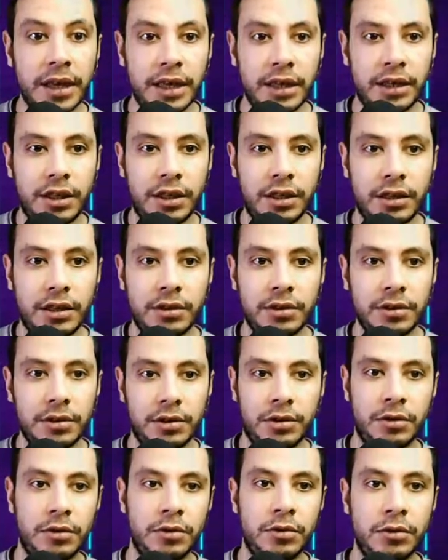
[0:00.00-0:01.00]
Here
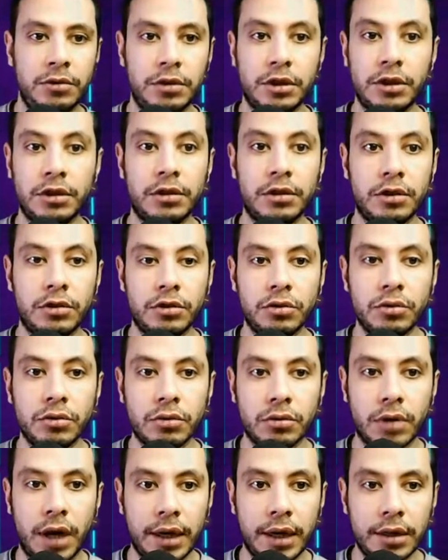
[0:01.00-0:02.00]
you need to
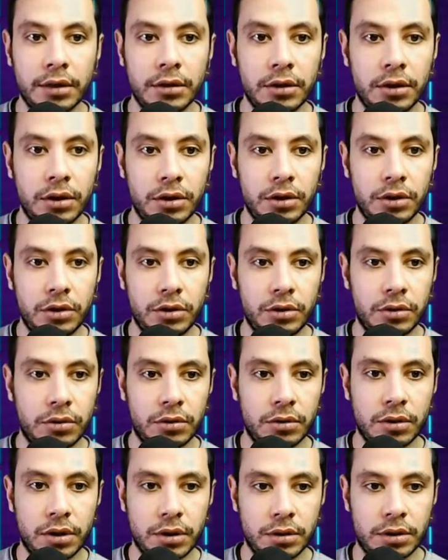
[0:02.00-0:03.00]
write
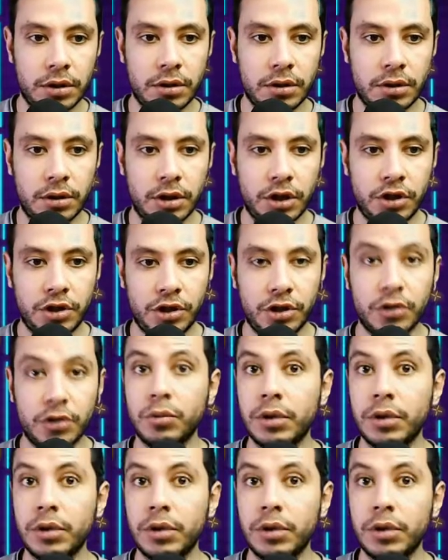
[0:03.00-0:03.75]
your destination.